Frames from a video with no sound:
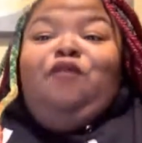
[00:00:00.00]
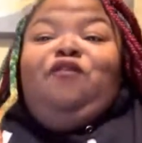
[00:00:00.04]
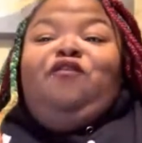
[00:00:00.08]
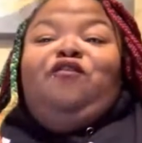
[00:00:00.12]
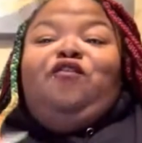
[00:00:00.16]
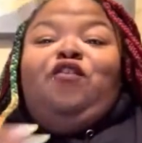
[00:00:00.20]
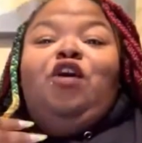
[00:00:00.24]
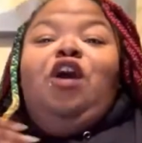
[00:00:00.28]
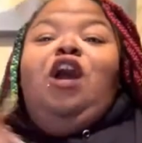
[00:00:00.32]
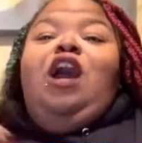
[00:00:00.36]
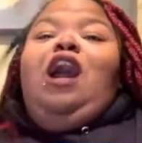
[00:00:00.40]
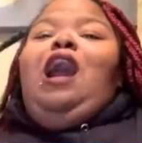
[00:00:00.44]

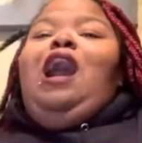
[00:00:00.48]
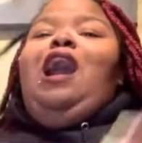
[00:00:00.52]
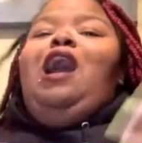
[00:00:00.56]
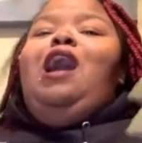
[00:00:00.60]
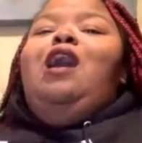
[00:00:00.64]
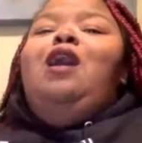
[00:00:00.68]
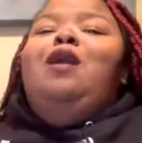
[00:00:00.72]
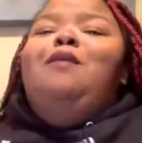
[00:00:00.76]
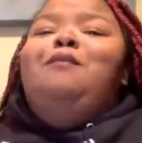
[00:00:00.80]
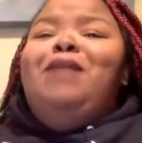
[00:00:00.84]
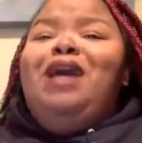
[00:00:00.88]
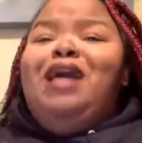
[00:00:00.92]
for
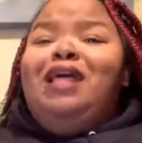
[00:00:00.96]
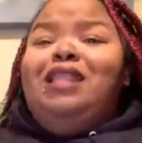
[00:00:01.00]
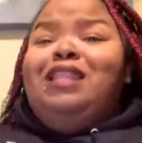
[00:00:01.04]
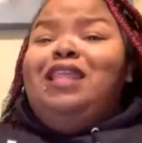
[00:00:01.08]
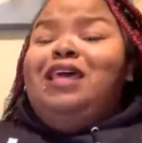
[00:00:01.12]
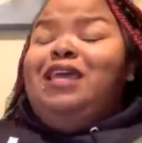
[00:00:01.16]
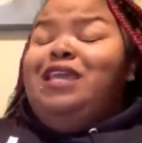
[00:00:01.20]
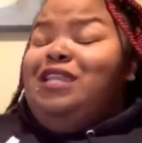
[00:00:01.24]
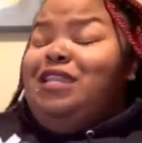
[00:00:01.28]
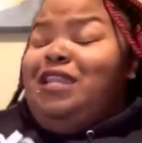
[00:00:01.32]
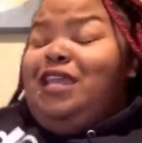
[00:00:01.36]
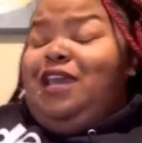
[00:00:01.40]
all my
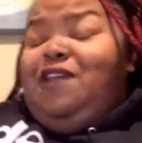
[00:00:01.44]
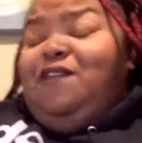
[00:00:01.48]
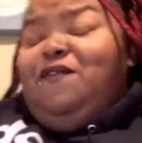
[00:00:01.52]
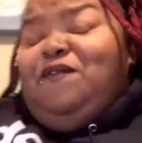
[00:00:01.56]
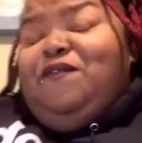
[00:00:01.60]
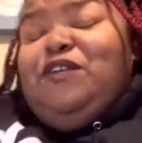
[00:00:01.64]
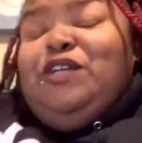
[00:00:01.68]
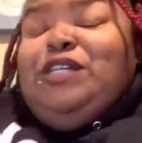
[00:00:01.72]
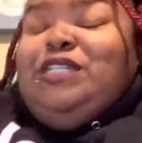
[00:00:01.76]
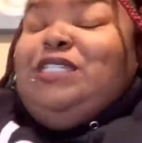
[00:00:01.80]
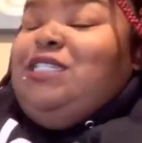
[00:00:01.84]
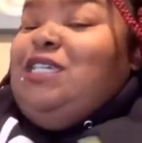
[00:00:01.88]
late night
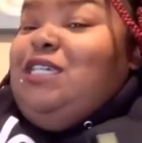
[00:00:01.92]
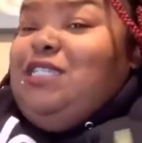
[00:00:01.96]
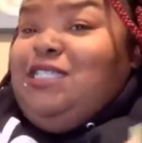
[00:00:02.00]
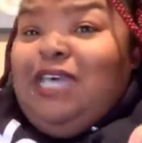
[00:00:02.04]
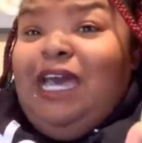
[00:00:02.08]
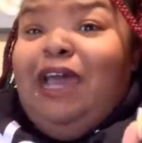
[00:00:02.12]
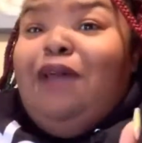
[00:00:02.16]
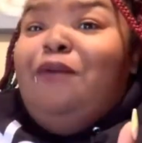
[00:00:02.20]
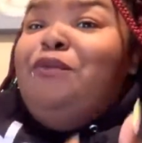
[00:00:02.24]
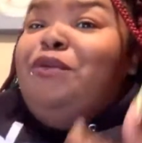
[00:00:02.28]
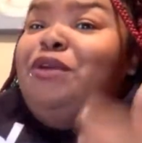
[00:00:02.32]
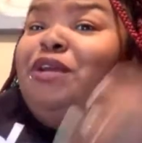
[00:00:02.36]
freaks, because
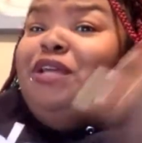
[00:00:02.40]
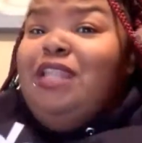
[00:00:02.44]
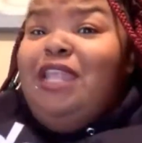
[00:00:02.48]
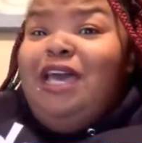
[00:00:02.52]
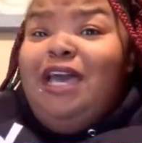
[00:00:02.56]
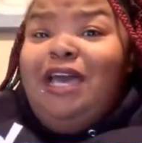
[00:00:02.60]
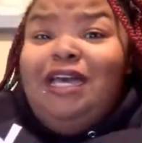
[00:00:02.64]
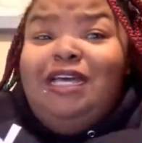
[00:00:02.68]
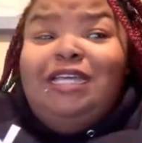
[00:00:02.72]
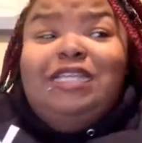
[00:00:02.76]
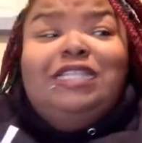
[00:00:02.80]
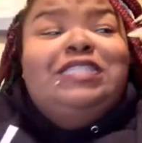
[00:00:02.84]
I
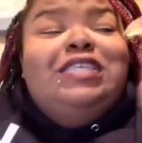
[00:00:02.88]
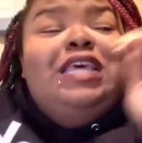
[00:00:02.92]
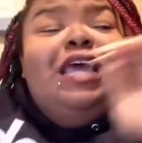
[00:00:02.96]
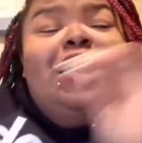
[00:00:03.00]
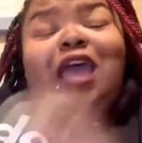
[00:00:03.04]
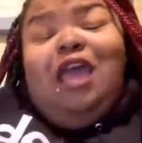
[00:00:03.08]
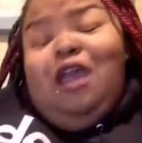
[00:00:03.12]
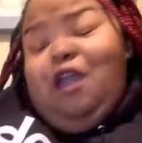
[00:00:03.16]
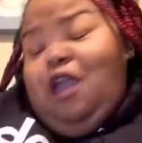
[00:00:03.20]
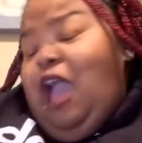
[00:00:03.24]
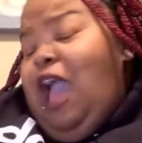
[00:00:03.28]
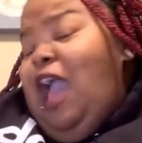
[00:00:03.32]
realize
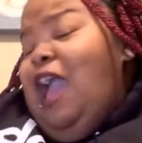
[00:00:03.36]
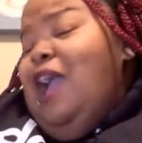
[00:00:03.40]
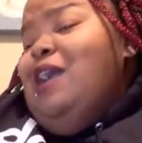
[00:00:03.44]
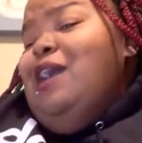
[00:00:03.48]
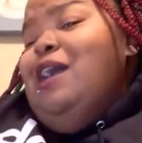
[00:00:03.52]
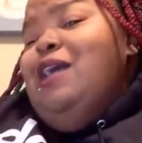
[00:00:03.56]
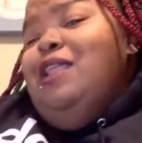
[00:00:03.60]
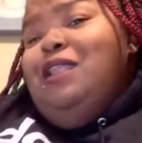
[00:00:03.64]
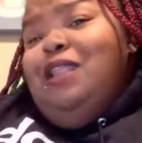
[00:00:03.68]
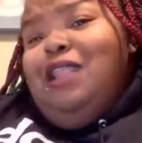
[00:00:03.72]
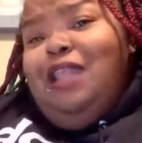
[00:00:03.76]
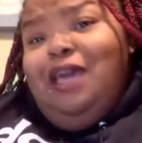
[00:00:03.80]
I
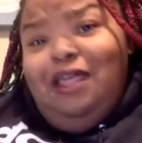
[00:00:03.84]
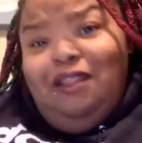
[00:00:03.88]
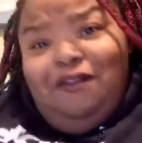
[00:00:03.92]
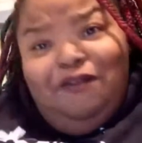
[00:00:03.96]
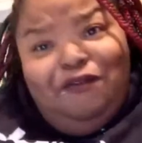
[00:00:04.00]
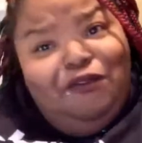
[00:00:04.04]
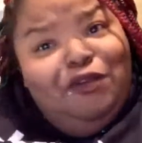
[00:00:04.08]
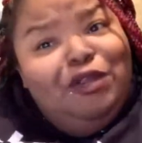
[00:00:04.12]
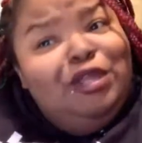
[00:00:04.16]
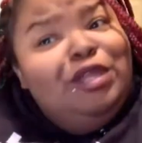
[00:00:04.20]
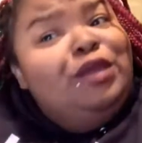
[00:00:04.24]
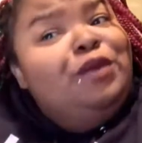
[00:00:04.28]
got a lot
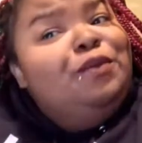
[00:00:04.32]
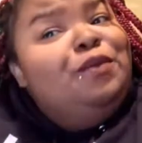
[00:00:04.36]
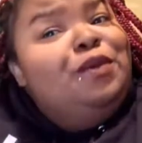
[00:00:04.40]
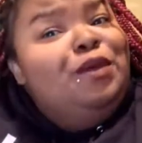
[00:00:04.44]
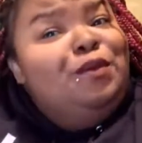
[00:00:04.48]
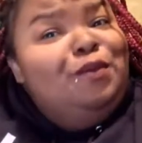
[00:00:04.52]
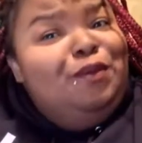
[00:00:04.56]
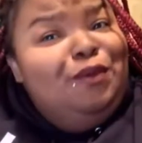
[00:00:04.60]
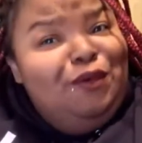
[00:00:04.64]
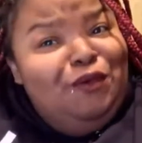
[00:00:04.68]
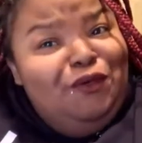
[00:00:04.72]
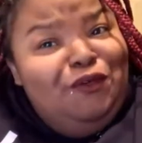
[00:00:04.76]
of freaky
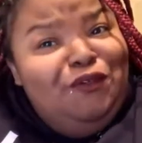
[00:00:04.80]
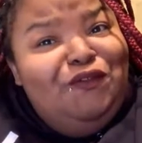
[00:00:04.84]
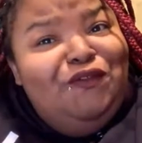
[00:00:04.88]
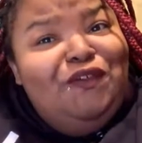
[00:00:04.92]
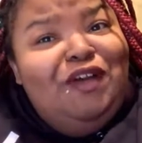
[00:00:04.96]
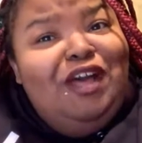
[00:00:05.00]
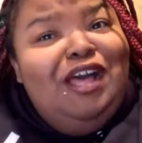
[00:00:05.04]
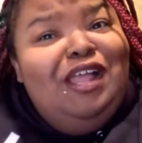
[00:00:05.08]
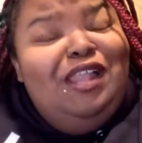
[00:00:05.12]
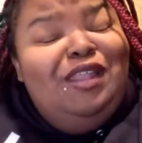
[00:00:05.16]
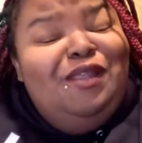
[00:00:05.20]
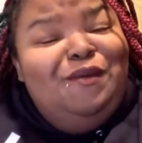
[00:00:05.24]
people who
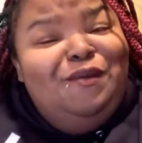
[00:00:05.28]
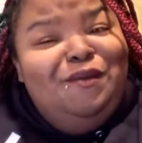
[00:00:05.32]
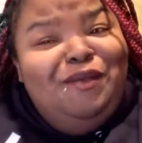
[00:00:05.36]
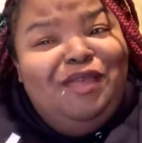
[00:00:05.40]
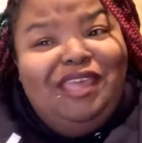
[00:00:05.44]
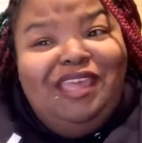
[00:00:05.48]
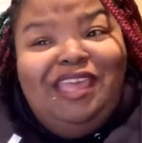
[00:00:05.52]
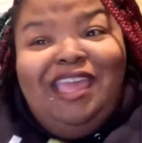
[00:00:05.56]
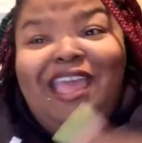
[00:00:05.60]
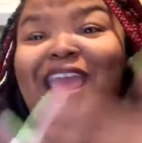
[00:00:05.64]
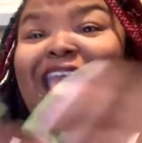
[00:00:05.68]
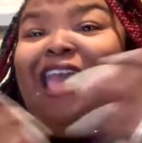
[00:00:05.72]
follow
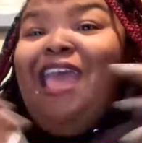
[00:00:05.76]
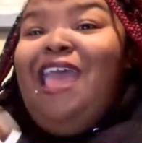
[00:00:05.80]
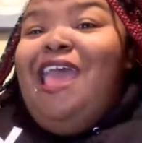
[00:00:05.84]
me.